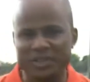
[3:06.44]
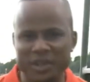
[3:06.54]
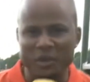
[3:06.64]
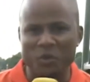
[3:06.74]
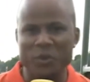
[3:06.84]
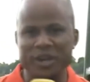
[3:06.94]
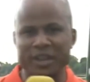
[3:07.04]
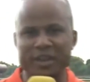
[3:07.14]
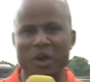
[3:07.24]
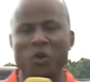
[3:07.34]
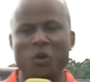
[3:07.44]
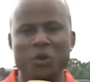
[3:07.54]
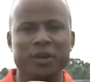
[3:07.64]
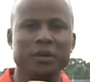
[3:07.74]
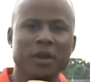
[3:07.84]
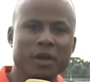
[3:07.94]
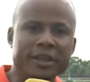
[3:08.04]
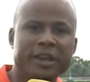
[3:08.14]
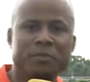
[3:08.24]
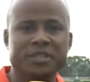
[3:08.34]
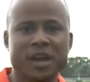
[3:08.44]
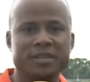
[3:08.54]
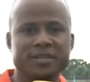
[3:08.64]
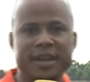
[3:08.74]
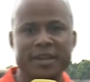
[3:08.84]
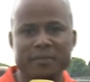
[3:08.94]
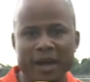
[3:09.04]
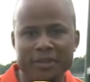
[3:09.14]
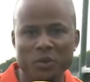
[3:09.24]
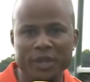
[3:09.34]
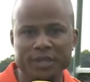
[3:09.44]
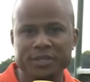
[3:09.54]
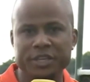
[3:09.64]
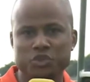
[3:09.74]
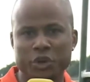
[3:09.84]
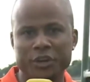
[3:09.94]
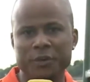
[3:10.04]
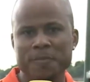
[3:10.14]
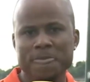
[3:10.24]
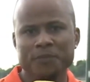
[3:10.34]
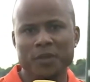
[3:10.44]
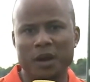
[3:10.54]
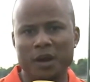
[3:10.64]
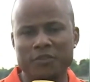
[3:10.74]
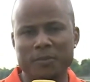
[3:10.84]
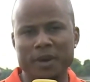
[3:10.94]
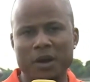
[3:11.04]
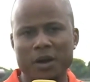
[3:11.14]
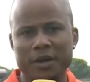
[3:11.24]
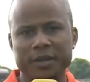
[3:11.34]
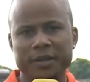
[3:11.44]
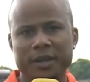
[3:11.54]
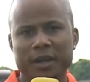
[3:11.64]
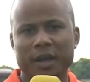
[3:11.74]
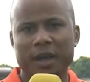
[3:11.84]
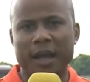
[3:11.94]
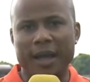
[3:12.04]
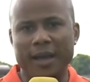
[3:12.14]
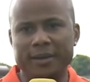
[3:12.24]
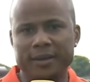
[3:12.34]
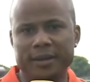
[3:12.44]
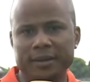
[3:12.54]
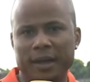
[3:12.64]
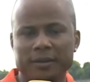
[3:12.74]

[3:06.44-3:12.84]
the winning owner. Ian Parsard is standing by in the wings, the trainer of Mahogany and uh, uh,